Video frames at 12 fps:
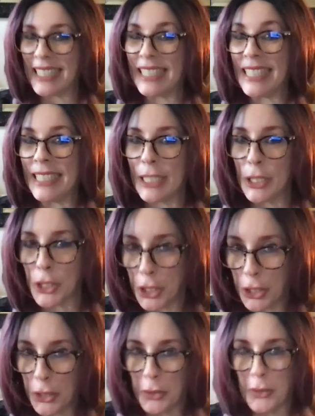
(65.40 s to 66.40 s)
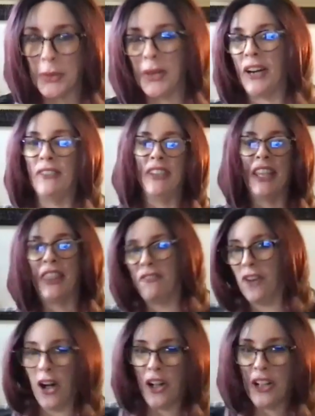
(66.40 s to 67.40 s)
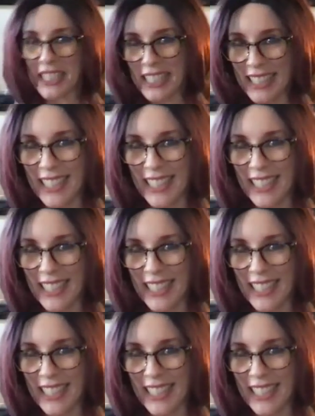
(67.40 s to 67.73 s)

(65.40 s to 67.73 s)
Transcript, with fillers: season two of in the vault